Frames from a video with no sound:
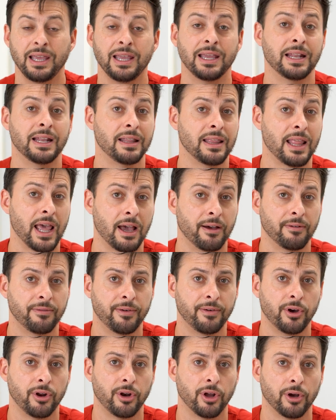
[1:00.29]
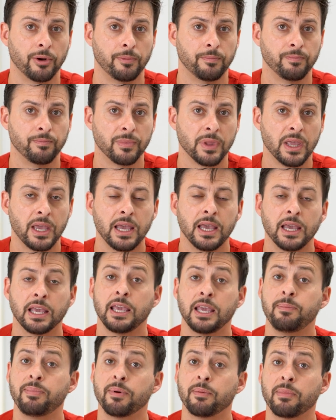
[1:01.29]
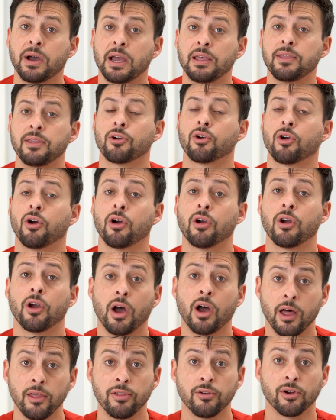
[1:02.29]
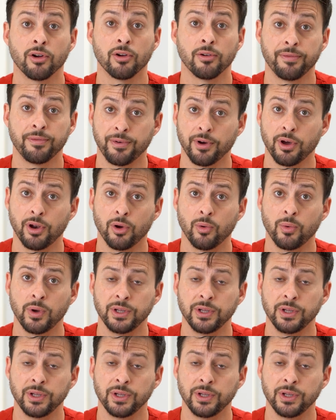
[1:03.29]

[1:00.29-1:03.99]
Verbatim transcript: in that photo. Keep in mind there are other photo